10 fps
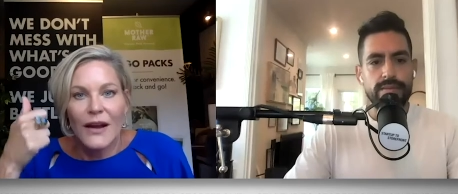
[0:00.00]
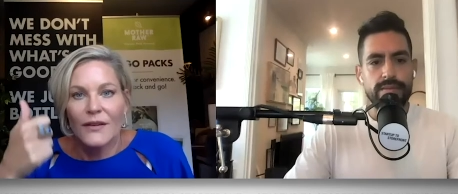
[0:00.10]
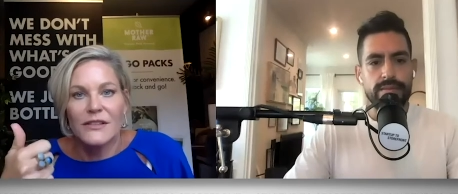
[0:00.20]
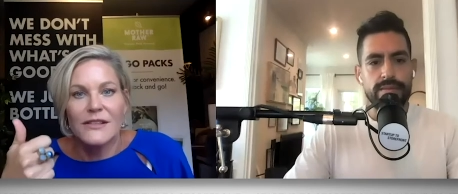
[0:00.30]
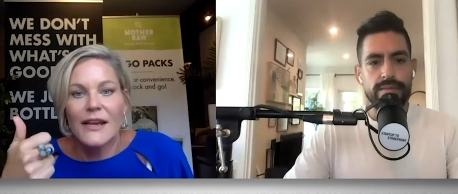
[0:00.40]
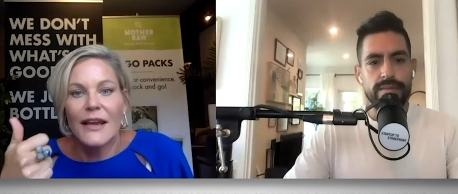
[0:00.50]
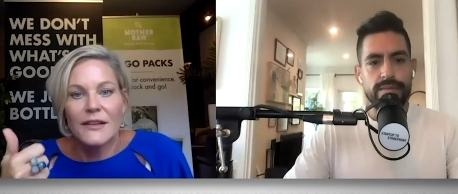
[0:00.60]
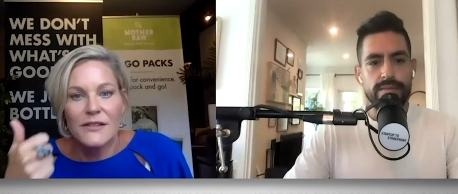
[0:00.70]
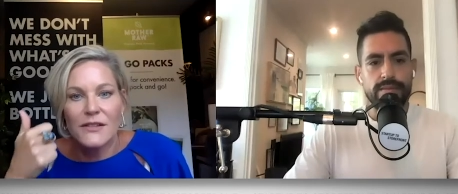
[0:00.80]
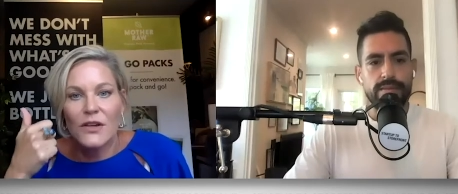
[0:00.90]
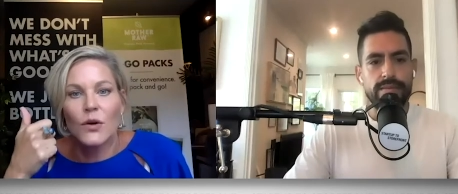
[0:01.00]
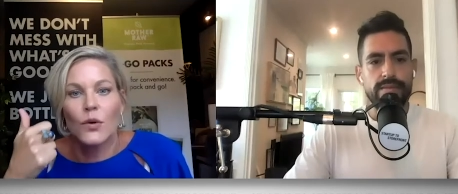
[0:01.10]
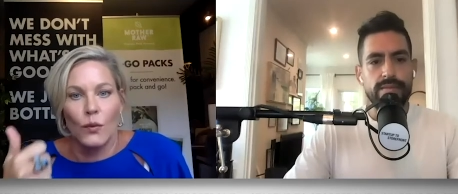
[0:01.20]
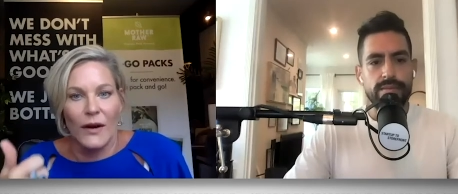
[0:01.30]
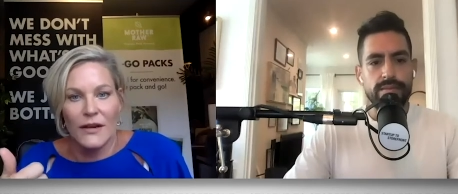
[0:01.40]
Speaker 1: do? We have to taste
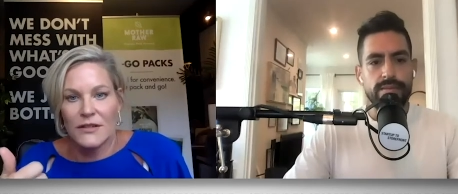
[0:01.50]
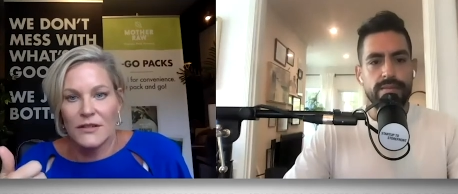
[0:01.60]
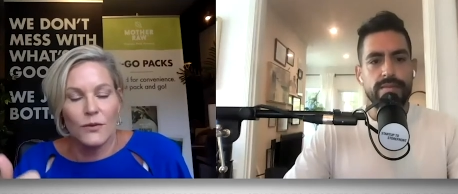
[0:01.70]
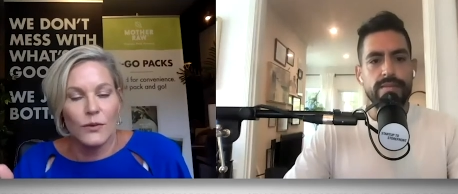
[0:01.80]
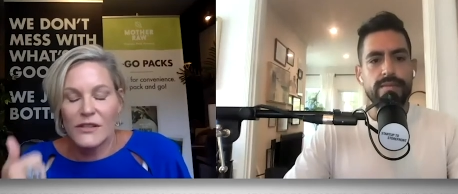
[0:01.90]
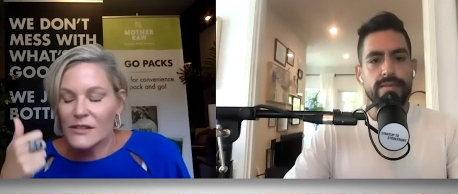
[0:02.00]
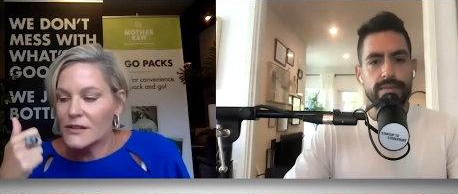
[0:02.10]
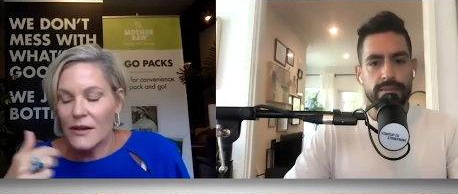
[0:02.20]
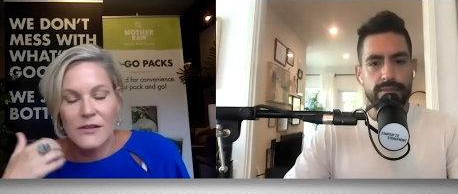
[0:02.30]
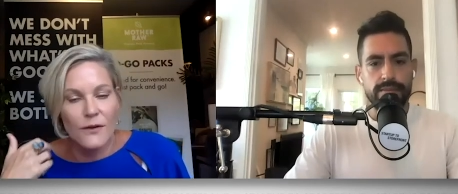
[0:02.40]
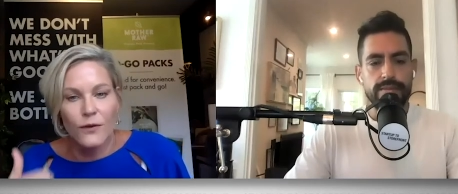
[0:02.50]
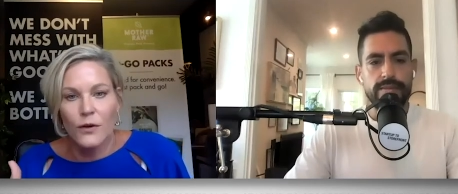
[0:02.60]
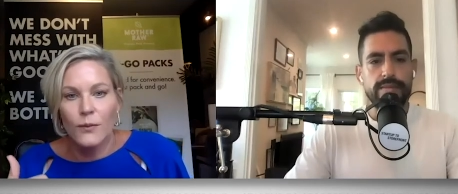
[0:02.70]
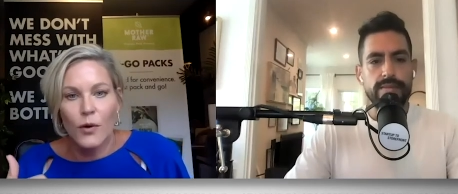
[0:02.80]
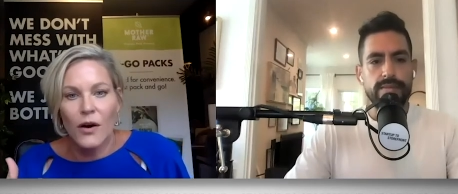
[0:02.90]
great. We, as a
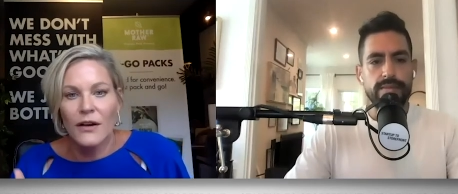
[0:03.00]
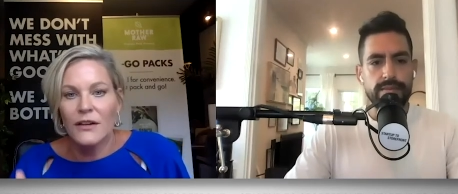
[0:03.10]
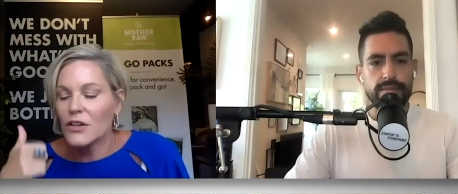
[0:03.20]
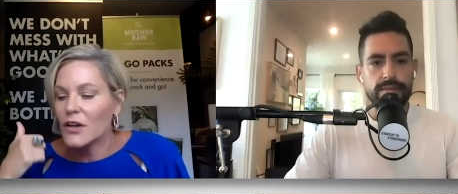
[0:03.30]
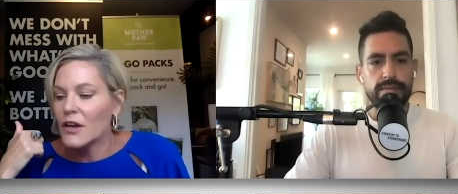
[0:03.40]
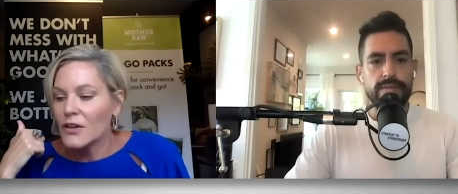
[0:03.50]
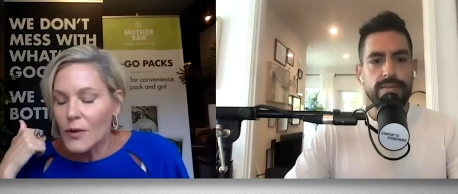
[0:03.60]
food product,